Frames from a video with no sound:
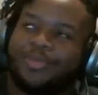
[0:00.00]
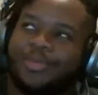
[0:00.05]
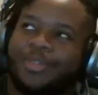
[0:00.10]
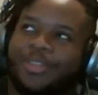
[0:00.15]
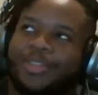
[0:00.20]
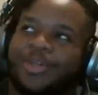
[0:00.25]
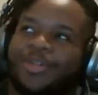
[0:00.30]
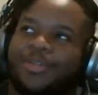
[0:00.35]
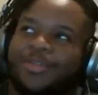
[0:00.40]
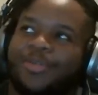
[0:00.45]

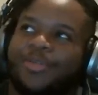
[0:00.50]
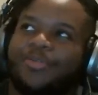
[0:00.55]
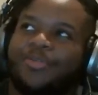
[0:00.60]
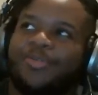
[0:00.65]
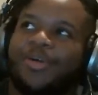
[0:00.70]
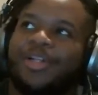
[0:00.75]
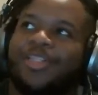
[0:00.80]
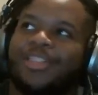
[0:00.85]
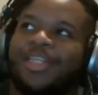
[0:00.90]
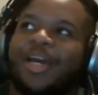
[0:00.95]
so the
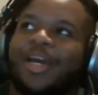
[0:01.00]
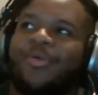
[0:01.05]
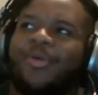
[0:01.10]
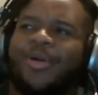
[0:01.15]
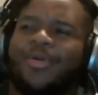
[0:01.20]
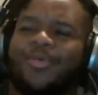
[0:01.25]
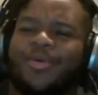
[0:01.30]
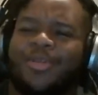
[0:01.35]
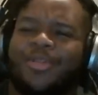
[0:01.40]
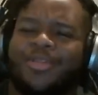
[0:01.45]
friends I
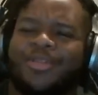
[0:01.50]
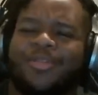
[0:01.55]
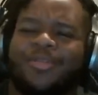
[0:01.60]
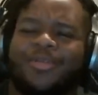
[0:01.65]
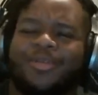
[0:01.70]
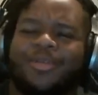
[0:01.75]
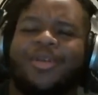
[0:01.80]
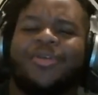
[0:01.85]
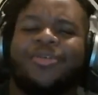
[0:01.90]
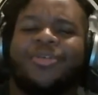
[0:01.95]
went with
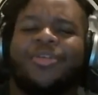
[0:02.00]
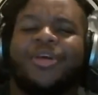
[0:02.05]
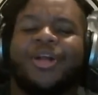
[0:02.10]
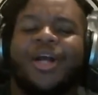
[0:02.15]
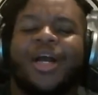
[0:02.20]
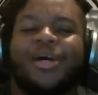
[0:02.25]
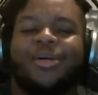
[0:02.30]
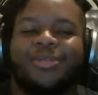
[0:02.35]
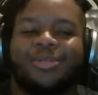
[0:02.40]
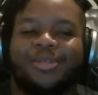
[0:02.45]
you know, to their
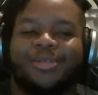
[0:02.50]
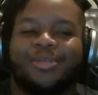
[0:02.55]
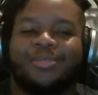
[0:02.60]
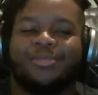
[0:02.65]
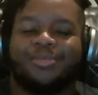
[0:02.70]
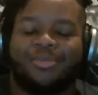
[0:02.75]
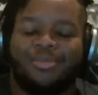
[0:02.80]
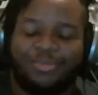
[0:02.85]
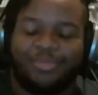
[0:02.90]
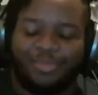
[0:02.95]
house.
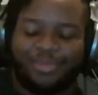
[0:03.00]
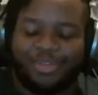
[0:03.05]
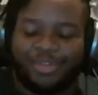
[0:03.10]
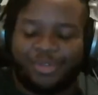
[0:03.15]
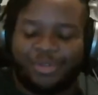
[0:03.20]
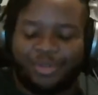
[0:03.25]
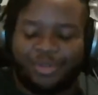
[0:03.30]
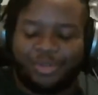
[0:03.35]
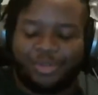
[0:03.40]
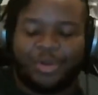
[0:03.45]

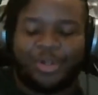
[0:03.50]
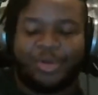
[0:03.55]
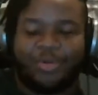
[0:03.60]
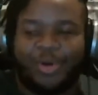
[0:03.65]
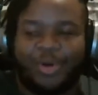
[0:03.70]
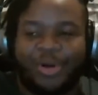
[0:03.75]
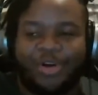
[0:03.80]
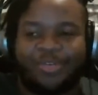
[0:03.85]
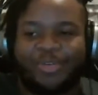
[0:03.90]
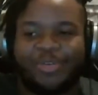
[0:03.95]
Totally
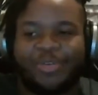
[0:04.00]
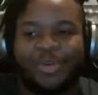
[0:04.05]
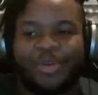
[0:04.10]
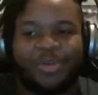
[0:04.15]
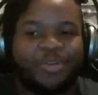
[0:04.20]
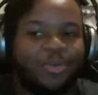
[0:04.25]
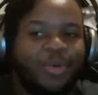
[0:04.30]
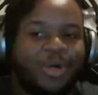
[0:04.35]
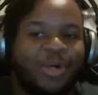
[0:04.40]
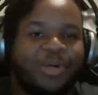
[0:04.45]
wonderful,
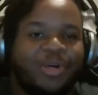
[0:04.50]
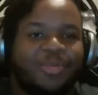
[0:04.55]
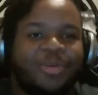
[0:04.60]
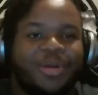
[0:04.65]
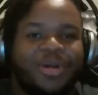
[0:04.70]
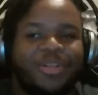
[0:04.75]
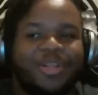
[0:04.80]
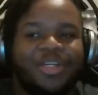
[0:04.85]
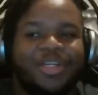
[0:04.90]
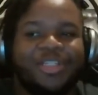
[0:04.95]
totally
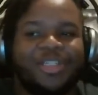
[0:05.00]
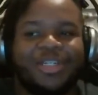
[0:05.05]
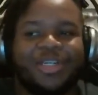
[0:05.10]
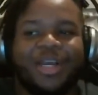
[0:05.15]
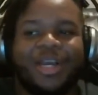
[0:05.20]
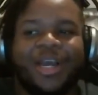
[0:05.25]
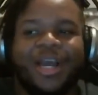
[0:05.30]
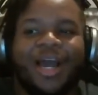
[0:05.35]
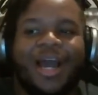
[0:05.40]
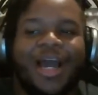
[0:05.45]
welcoming, all that shit.
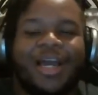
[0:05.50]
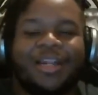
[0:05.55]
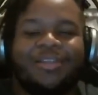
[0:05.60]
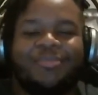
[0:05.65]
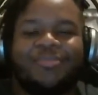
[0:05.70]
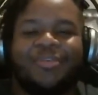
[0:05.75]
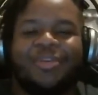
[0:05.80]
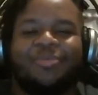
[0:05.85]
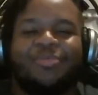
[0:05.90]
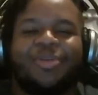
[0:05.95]
I
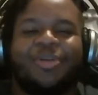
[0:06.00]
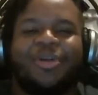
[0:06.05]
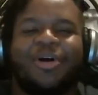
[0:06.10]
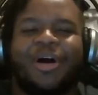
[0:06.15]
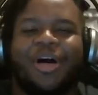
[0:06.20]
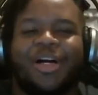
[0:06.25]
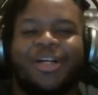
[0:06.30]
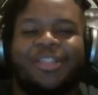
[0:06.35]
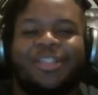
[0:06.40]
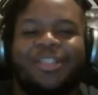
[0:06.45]
did feel a bit
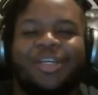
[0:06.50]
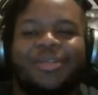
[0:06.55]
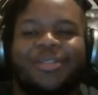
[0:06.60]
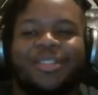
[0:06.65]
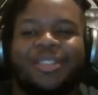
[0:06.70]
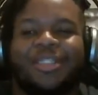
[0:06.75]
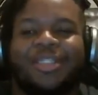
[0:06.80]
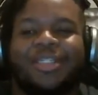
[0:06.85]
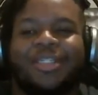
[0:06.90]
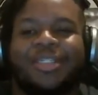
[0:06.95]
odd because I
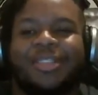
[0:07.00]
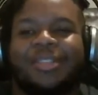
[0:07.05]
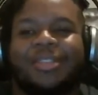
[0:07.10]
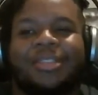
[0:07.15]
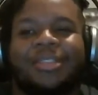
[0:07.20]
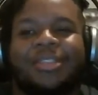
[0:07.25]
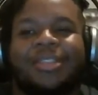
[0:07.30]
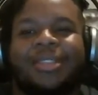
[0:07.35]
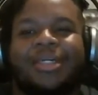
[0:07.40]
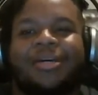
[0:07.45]
was like,
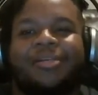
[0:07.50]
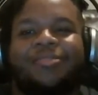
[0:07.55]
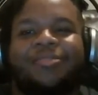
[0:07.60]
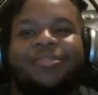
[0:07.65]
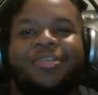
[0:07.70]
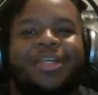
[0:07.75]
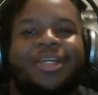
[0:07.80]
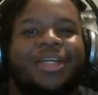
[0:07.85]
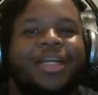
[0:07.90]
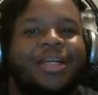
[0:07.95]
I
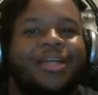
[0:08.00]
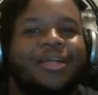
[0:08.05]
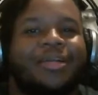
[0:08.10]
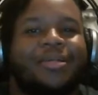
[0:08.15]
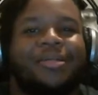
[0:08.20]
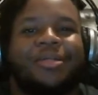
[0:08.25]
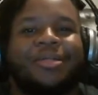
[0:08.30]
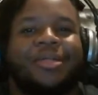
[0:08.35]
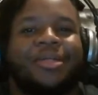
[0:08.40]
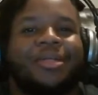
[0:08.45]
feel like
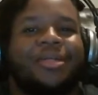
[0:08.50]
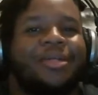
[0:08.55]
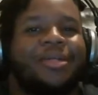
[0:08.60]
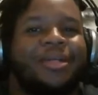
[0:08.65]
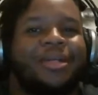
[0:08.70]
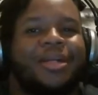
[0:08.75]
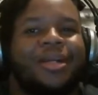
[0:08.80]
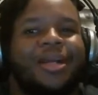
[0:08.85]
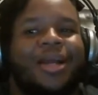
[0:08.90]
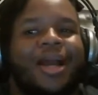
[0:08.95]

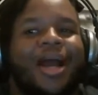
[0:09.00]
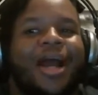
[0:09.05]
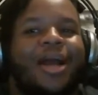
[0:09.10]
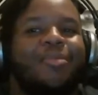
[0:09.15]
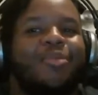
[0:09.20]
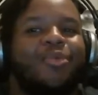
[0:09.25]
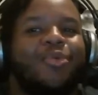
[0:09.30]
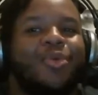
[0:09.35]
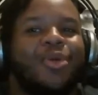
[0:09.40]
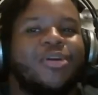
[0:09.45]

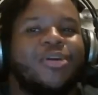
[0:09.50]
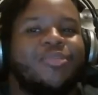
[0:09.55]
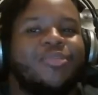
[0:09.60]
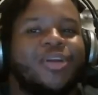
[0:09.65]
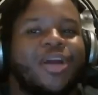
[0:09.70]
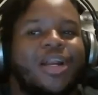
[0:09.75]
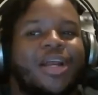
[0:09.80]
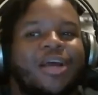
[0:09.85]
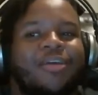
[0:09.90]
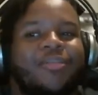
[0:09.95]
I'm weird for
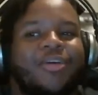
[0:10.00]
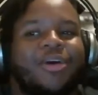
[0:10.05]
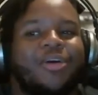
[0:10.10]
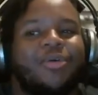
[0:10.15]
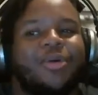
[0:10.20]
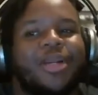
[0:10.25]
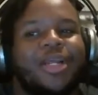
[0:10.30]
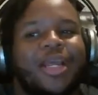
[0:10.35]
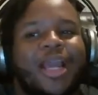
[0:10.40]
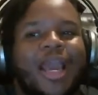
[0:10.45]
not having
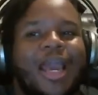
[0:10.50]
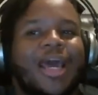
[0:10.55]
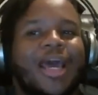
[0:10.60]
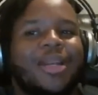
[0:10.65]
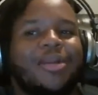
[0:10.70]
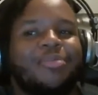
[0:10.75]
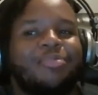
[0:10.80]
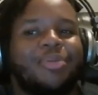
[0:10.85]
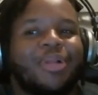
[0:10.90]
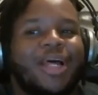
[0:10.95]
already
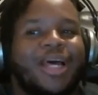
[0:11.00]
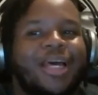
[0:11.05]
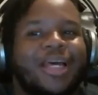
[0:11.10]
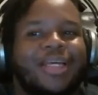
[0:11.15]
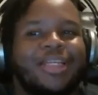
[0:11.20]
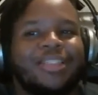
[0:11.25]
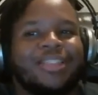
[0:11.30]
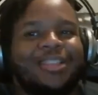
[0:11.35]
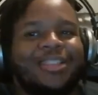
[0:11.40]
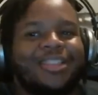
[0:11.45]
had
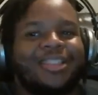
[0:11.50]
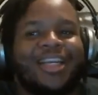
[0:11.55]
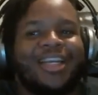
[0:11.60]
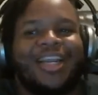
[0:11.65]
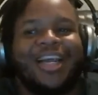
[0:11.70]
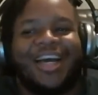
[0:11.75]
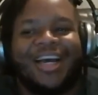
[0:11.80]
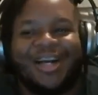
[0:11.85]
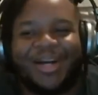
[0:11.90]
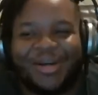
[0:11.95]
plans, and
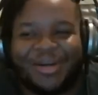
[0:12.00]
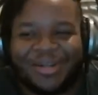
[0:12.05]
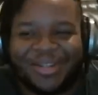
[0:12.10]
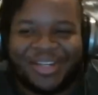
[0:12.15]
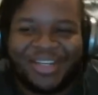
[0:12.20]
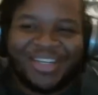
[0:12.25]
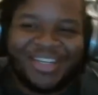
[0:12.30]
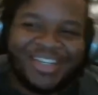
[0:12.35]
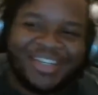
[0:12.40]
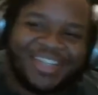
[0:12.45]
now,
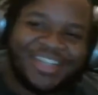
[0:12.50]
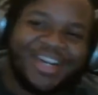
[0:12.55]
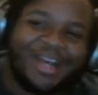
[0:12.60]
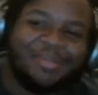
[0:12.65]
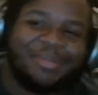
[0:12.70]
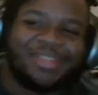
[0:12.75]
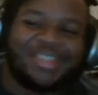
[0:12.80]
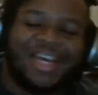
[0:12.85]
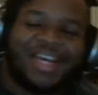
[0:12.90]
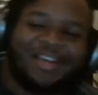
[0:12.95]
you know,
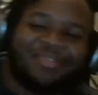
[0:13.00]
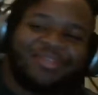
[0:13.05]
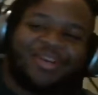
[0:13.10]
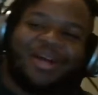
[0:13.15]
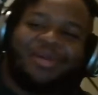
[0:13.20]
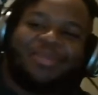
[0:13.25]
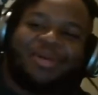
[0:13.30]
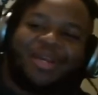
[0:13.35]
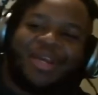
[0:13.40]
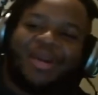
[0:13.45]
I'm just kind of
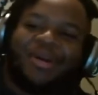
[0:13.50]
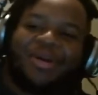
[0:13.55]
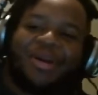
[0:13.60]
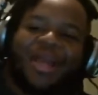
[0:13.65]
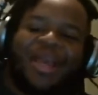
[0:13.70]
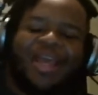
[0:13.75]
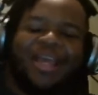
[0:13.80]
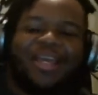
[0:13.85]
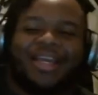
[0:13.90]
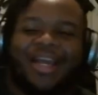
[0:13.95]
coming here and
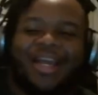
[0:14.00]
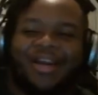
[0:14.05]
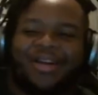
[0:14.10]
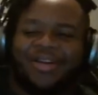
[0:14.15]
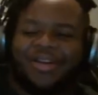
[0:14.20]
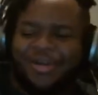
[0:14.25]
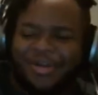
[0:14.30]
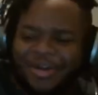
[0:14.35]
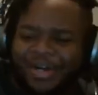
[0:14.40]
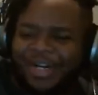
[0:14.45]
hanging out
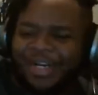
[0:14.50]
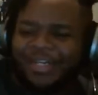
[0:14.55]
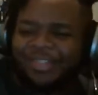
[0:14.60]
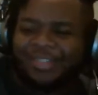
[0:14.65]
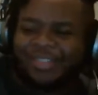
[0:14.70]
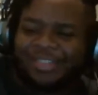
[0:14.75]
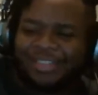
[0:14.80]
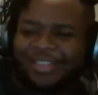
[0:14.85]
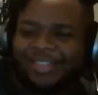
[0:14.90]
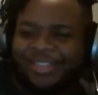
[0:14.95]
at your
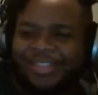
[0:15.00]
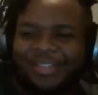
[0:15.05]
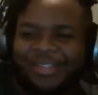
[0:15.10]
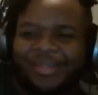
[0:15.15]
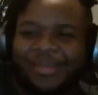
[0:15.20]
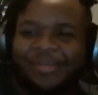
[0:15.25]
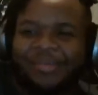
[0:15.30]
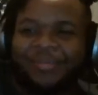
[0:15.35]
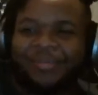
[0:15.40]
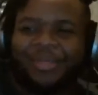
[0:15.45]
house
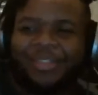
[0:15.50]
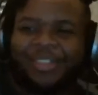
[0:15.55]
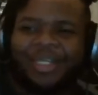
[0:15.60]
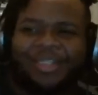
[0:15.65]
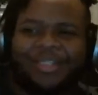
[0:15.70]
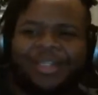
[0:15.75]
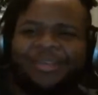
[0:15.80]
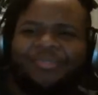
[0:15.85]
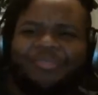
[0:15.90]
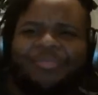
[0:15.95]
because
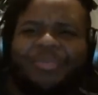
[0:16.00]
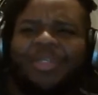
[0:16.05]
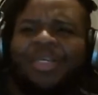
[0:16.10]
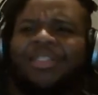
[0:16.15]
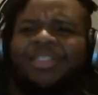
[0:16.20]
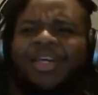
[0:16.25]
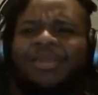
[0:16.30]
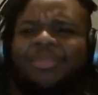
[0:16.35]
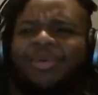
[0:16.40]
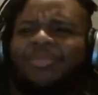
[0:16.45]
I diff- I
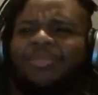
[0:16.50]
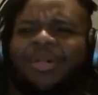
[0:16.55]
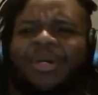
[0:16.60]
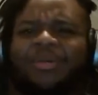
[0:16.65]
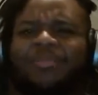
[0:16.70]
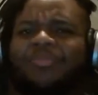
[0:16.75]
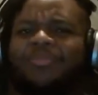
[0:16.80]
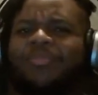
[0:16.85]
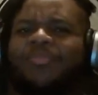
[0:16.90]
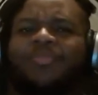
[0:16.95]
saw people
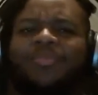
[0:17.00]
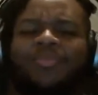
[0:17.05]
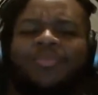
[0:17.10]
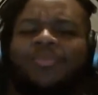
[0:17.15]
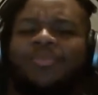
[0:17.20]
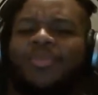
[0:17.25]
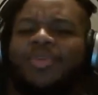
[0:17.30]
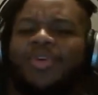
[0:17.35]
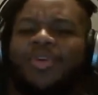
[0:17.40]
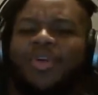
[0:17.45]
like
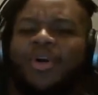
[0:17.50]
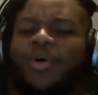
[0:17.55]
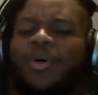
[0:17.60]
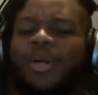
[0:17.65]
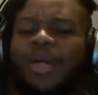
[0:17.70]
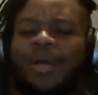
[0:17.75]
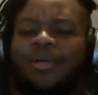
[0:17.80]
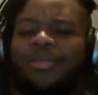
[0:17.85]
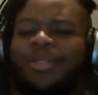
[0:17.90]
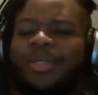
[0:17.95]

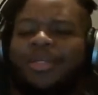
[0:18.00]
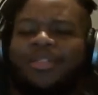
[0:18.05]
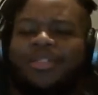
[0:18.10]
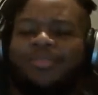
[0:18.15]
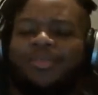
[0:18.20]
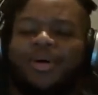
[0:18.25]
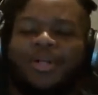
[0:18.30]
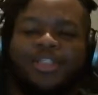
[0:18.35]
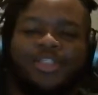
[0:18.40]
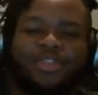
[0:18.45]
going out taking
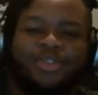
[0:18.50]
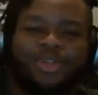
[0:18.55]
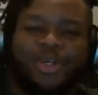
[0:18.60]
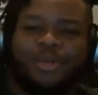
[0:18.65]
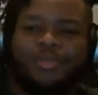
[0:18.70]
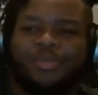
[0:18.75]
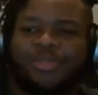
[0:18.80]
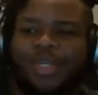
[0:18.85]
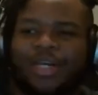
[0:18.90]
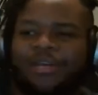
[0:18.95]
small
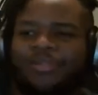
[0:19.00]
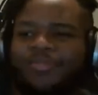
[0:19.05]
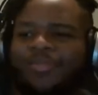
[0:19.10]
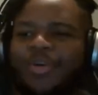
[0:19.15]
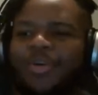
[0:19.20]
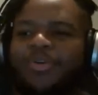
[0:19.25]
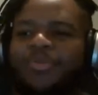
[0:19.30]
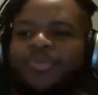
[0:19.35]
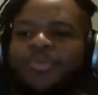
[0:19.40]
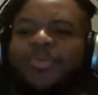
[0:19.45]
trips. I had a
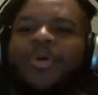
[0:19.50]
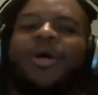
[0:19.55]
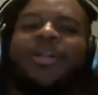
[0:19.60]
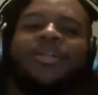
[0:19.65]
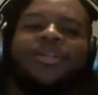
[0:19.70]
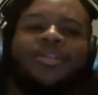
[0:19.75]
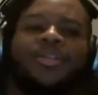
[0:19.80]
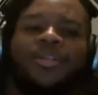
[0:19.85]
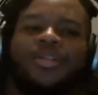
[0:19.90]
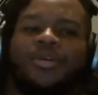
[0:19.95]
friend who went
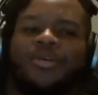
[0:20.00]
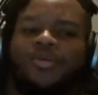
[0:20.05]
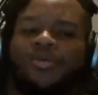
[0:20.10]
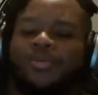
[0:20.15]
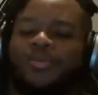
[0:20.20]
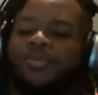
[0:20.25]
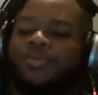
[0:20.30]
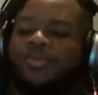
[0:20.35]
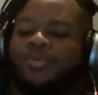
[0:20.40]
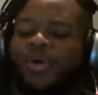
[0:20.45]
to
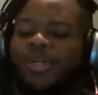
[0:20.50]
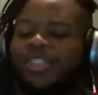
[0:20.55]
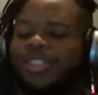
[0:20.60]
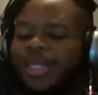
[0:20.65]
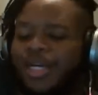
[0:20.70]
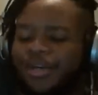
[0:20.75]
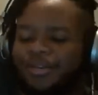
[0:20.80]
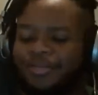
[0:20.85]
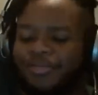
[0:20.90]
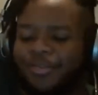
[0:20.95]
the west
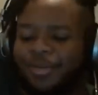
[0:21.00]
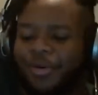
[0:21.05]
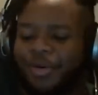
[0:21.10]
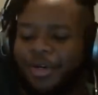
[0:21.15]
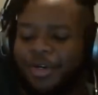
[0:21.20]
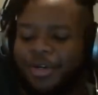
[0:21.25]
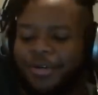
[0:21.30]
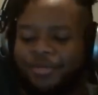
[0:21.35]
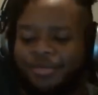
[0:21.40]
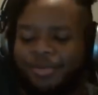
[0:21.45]
side of
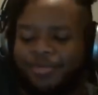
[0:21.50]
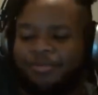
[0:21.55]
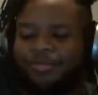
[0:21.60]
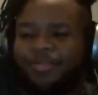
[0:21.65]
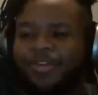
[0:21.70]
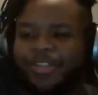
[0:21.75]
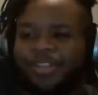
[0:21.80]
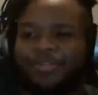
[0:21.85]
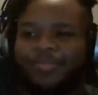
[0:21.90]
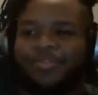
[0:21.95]
Florida to
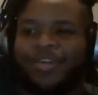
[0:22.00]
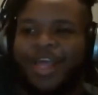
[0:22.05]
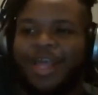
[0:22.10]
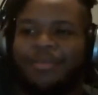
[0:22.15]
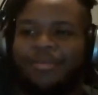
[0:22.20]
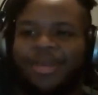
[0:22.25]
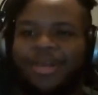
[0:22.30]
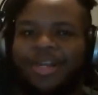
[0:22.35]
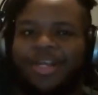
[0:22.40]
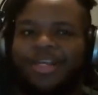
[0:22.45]
visit
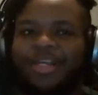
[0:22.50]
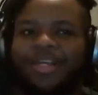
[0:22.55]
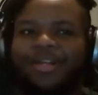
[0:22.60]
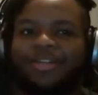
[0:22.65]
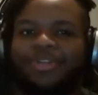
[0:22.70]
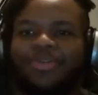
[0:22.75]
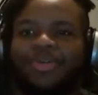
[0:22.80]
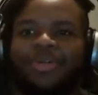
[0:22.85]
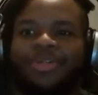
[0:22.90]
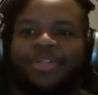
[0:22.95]
family and like get
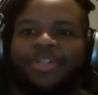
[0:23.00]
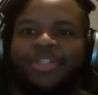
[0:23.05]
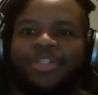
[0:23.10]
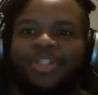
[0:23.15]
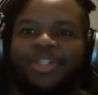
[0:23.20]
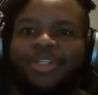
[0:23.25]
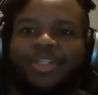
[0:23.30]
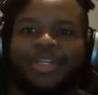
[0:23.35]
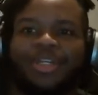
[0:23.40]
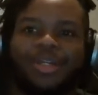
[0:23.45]
drunk and
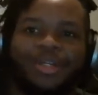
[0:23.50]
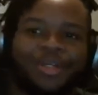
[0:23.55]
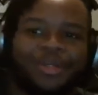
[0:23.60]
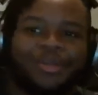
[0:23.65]
shit. Like,